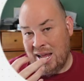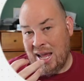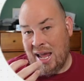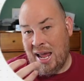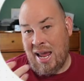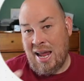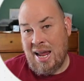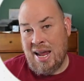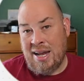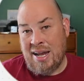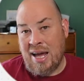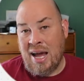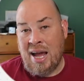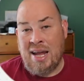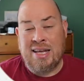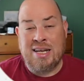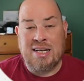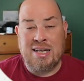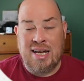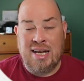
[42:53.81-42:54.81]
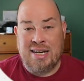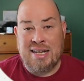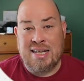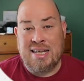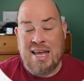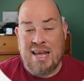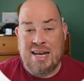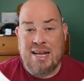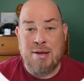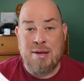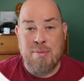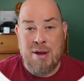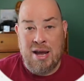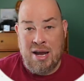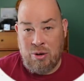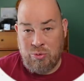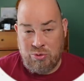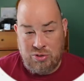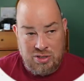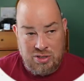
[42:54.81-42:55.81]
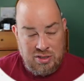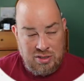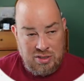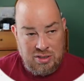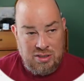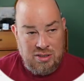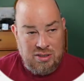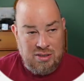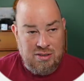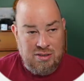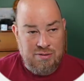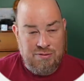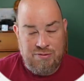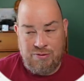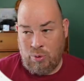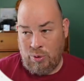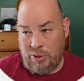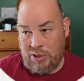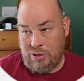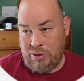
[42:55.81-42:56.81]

and I can kind of get him out for you.